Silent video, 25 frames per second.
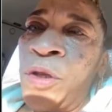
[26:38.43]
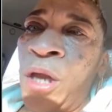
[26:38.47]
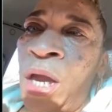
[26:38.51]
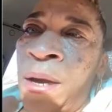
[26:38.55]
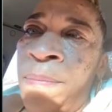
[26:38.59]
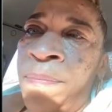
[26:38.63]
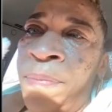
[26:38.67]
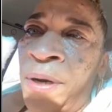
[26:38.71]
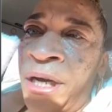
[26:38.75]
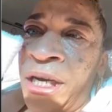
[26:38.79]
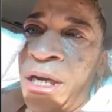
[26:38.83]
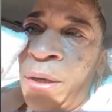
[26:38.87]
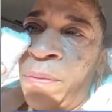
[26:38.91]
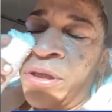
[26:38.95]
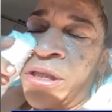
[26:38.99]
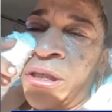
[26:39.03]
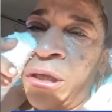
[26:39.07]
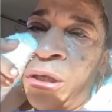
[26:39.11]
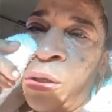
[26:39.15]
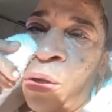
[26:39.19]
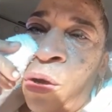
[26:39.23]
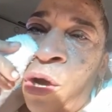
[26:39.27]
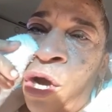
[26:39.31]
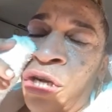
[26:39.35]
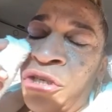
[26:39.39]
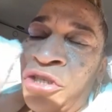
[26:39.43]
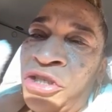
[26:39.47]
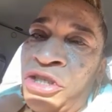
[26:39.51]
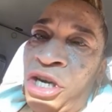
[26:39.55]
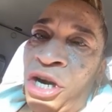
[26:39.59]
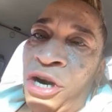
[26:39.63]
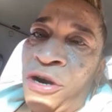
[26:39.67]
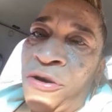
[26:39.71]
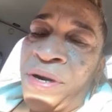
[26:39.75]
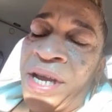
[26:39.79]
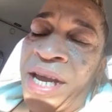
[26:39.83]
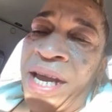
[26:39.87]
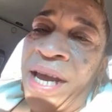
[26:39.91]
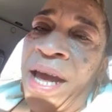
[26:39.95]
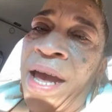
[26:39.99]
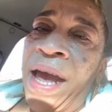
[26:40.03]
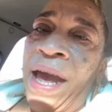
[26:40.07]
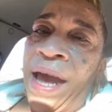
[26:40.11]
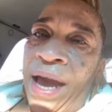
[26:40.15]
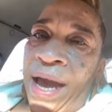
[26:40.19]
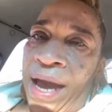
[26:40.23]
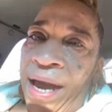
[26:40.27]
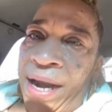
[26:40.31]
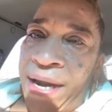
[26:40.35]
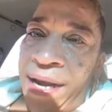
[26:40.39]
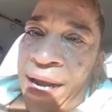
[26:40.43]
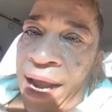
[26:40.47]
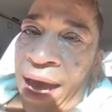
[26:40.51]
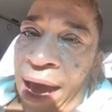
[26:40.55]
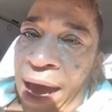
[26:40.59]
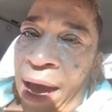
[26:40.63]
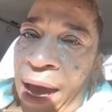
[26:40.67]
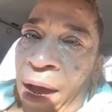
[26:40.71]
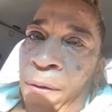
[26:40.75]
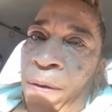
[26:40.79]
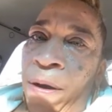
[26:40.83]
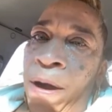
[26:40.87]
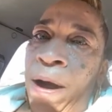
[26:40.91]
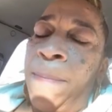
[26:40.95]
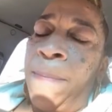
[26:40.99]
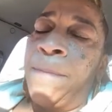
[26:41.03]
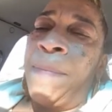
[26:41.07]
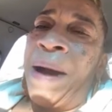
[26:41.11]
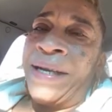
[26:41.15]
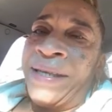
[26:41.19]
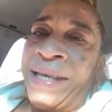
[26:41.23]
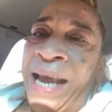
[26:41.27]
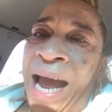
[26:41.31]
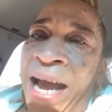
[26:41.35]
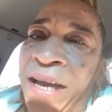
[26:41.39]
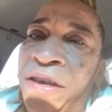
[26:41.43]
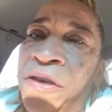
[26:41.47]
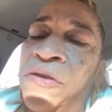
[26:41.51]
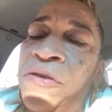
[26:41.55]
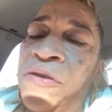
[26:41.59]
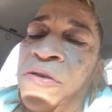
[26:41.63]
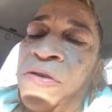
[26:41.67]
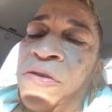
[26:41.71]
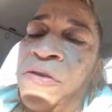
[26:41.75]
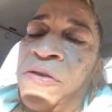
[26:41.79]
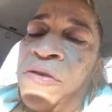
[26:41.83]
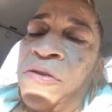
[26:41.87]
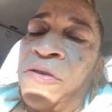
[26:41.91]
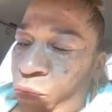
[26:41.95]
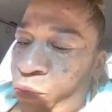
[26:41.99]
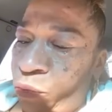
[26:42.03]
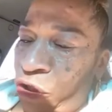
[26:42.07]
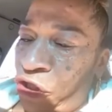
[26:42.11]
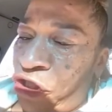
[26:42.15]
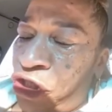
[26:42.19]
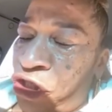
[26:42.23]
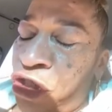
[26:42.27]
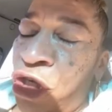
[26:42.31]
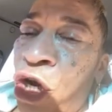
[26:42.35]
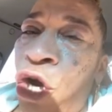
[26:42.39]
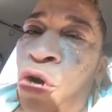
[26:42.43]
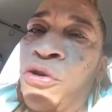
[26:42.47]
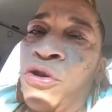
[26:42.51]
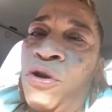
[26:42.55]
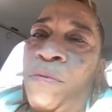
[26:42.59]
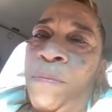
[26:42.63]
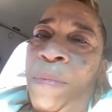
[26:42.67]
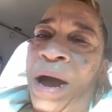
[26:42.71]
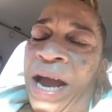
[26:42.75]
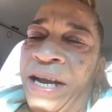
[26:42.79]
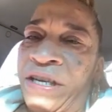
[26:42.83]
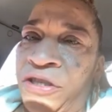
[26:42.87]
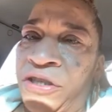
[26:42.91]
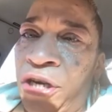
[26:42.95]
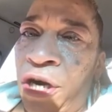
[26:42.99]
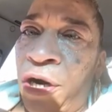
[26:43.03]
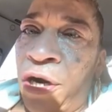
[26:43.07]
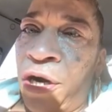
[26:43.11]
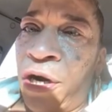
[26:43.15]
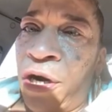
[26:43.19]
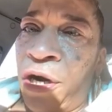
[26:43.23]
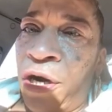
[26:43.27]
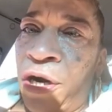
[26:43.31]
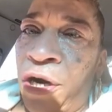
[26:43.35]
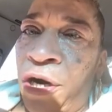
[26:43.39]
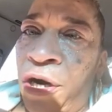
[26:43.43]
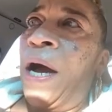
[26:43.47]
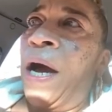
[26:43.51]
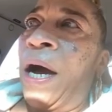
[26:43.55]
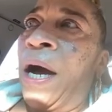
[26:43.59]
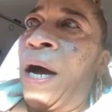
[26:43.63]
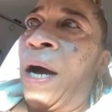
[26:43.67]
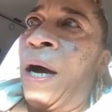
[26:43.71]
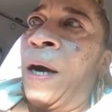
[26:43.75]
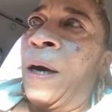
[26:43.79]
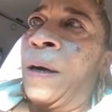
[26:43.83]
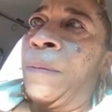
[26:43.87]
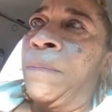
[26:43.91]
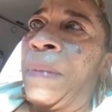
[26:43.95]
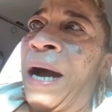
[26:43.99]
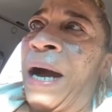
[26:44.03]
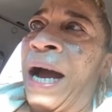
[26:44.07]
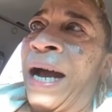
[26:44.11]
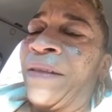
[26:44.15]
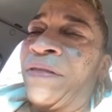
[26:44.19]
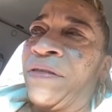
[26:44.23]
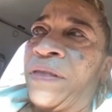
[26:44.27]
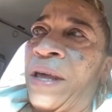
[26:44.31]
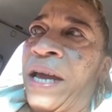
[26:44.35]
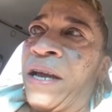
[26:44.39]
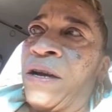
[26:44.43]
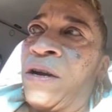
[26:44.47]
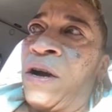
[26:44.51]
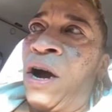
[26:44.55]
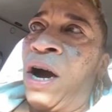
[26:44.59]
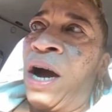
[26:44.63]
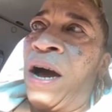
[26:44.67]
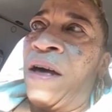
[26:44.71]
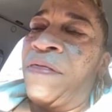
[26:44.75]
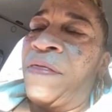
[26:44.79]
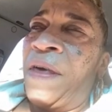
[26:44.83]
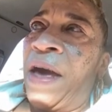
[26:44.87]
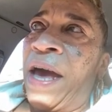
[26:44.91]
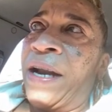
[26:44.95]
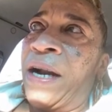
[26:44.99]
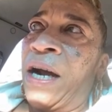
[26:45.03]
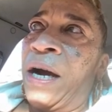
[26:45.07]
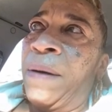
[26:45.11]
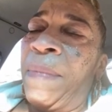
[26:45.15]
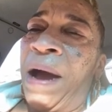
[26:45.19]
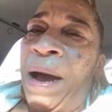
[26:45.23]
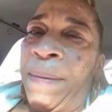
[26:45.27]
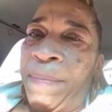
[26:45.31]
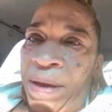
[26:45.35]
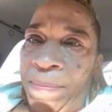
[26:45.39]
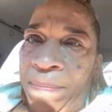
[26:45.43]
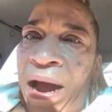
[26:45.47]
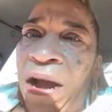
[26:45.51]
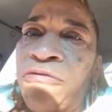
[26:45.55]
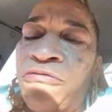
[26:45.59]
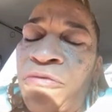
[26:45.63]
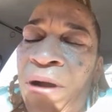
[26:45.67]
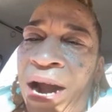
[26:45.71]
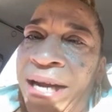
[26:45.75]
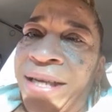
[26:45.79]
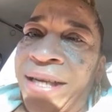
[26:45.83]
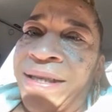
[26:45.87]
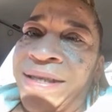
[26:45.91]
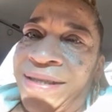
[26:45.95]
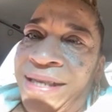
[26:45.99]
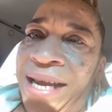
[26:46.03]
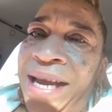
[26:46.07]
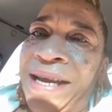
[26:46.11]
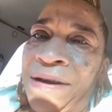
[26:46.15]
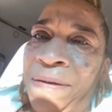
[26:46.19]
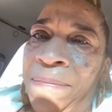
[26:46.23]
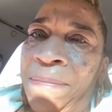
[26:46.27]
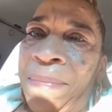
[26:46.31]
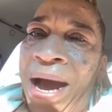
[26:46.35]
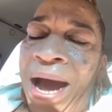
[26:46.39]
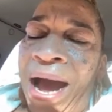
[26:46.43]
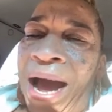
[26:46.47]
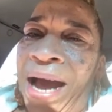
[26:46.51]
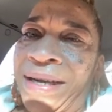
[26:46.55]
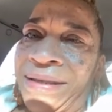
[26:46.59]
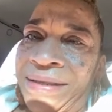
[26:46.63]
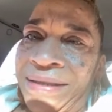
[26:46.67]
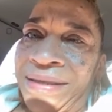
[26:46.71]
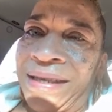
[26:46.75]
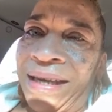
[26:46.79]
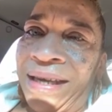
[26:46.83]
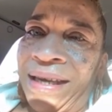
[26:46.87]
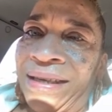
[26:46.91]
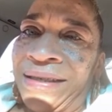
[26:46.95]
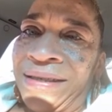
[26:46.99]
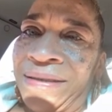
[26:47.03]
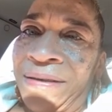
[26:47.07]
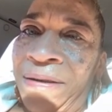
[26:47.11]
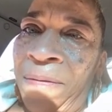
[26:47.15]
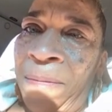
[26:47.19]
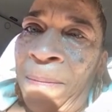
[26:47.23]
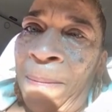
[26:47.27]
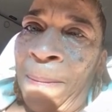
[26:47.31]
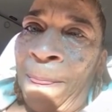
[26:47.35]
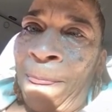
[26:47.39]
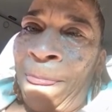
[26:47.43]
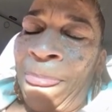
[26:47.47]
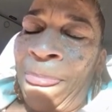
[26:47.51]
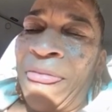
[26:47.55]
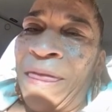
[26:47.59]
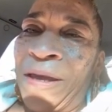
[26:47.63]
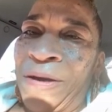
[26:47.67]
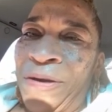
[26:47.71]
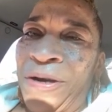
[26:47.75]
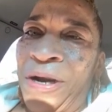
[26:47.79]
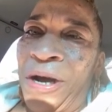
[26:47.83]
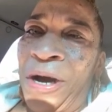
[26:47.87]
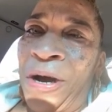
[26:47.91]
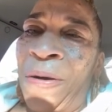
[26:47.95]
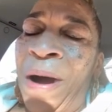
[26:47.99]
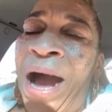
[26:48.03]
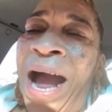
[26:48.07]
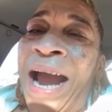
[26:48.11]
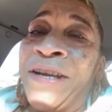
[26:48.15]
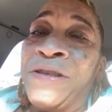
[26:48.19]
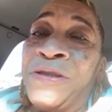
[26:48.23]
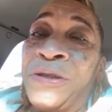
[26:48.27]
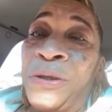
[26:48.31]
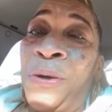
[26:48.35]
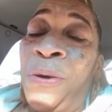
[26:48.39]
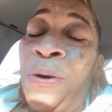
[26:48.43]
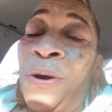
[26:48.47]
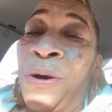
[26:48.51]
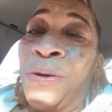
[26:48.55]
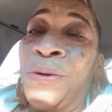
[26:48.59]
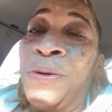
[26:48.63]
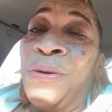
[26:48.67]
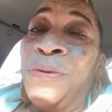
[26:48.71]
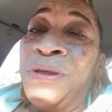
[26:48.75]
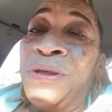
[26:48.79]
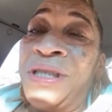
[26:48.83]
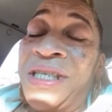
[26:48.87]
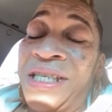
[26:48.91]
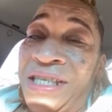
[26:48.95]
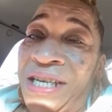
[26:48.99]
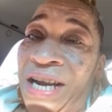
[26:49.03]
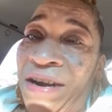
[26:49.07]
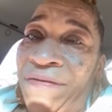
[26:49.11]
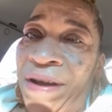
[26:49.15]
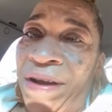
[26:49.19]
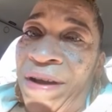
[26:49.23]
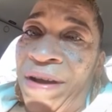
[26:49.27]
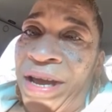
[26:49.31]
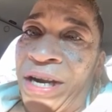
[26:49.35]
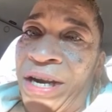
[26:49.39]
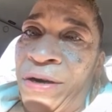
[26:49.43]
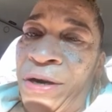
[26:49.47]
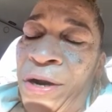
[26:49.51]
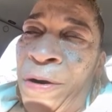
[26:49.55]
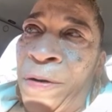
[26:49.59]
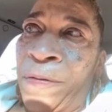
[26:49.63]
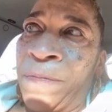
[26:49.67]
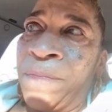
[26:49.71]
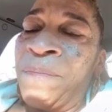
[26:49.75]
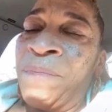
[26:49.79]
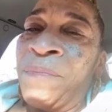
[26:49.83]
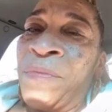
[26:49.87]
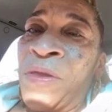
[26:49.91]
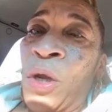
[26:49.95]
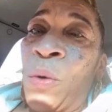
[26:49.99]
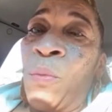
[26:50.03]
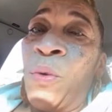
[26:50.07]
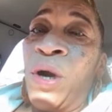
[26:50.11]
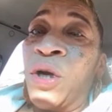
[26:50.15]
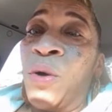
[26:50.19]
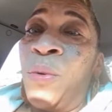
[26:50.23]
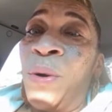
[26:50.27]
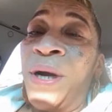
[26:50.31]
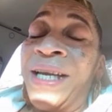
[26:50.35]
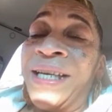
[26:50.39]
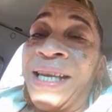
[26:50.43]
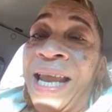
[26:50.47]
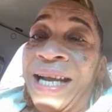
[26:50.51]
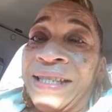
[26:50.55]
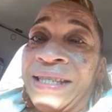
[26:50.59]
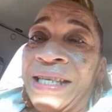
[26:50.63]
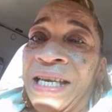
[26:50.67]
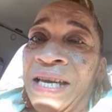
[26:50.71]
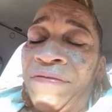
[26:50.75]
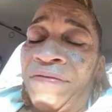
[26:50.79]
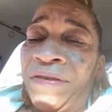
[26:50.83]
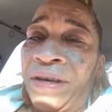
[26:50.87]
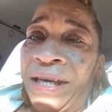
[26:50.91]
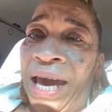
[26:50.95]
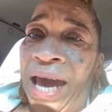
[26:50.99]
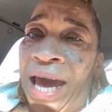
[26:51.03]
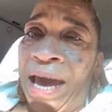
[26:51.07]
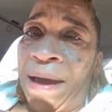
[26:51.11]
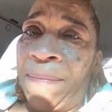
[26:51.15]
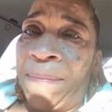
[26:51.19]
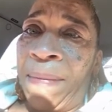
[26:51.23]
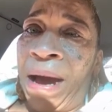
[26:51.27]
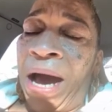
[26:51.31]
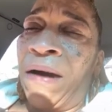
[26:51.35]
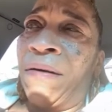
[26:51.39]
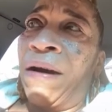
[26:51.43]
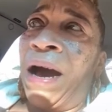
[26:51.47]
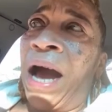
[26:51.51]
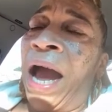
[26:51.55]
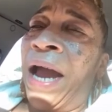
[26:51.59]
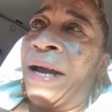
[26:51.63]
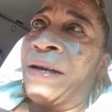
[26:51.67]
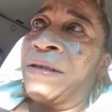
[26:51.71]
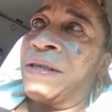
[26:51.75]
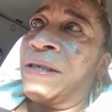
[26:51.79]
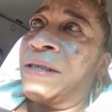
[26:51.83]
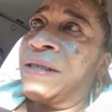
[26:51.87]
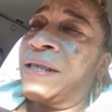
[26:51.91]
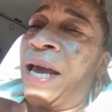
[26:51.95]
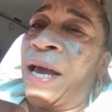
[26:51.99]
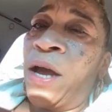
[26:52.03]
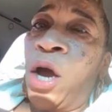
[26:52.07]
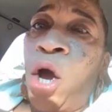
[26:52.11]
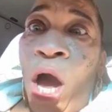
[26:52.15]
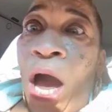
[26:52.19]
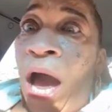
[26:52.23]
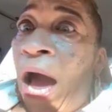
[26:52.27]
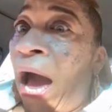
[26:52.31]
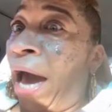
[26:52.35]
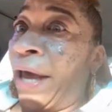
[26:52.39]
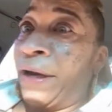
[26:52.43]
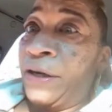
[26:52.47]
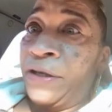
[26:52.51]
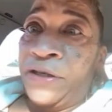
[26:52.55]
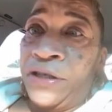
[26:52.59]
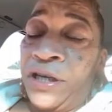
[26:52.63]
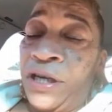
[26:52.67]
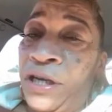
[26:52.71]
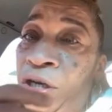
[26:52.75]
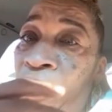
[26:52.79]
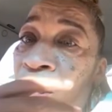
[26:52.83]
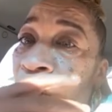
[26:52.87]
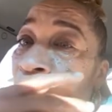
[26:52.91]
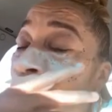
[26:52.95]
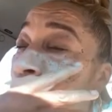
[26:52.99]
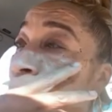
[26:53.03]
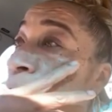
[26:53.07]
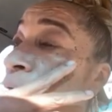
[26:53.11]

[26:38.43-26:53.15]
But it was a long journey. And now my docuseries will show you my journey. I thank God that I'm in my right state of mind, sis. Yeah. You know, I used to call Cool DJ Red Alert when Queen Latifah came out. I used to say, how does she look?